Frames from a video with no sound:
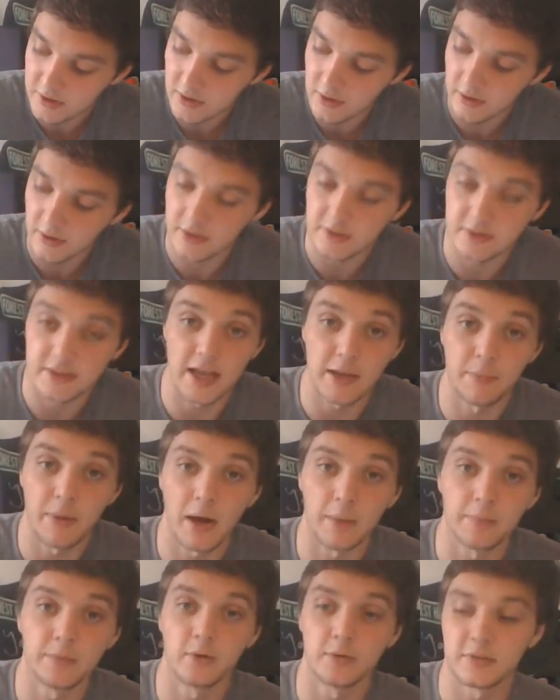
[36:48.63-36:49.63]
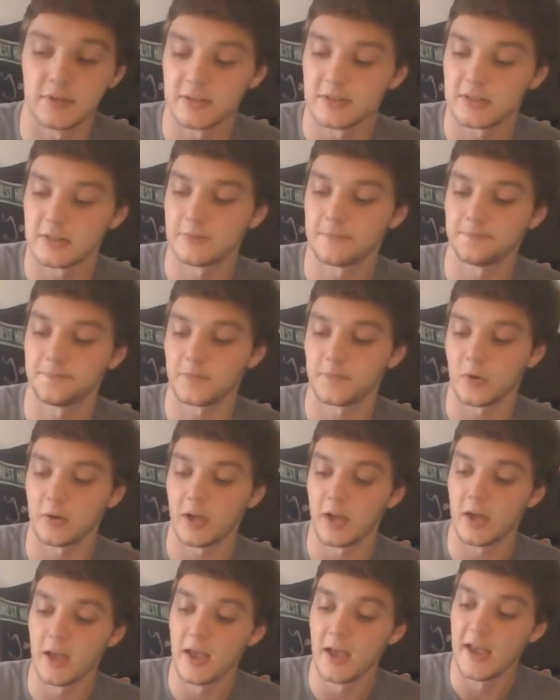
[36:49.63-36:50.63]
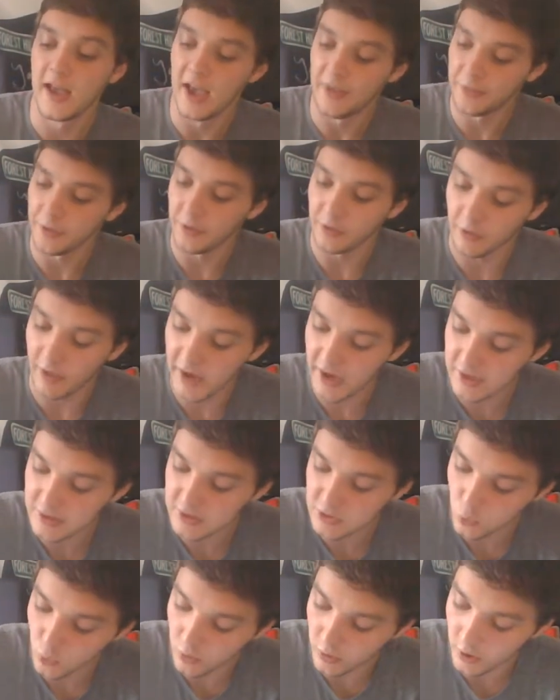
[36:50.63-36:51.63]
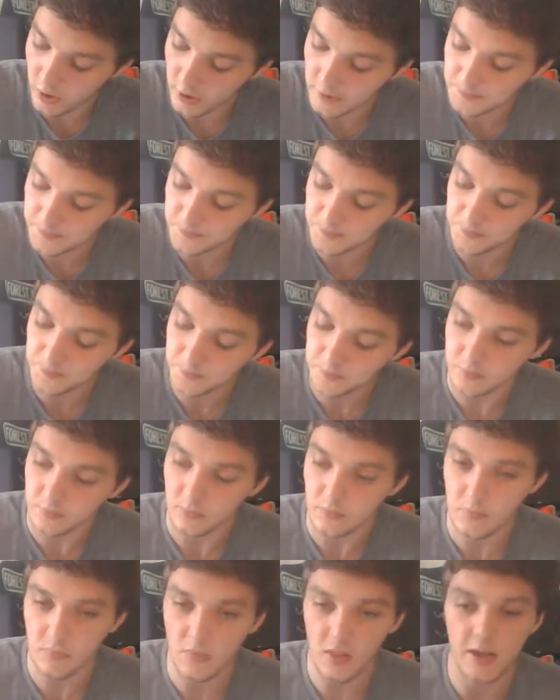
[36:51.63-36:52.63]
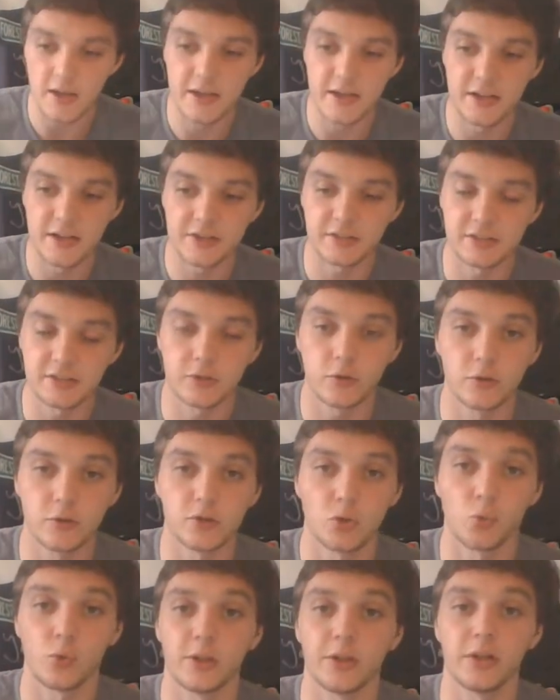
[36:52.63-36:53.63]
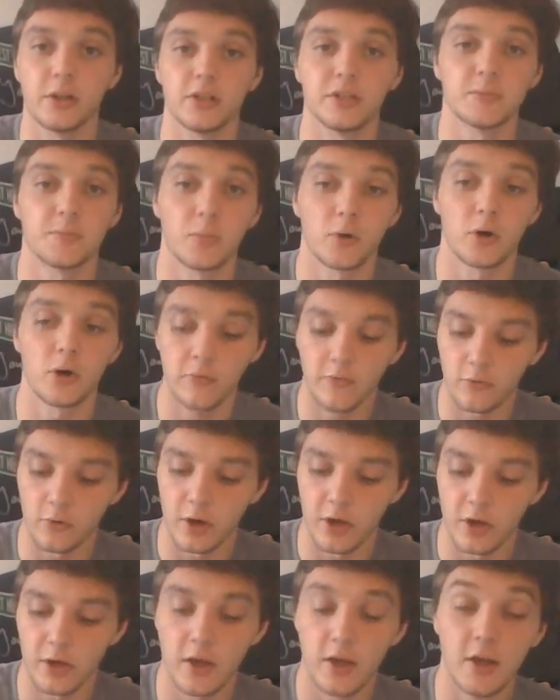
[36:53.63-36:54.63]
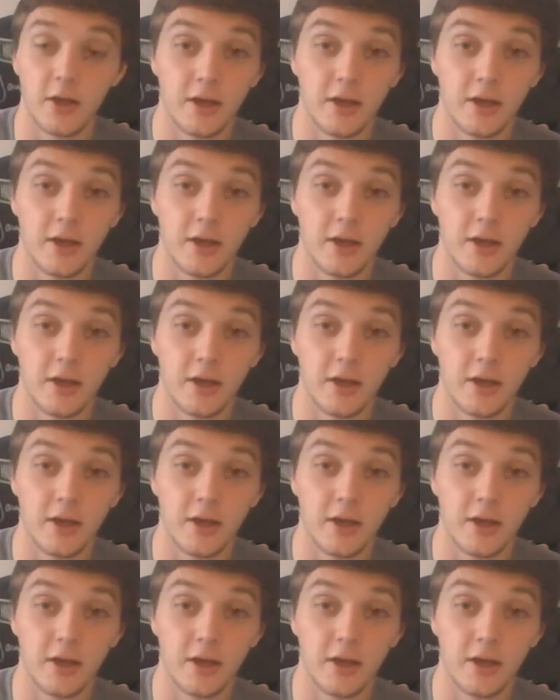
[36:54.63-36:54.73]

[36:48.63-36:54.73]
It's apoptosis. Okay. And the last one is it's going to release perforin.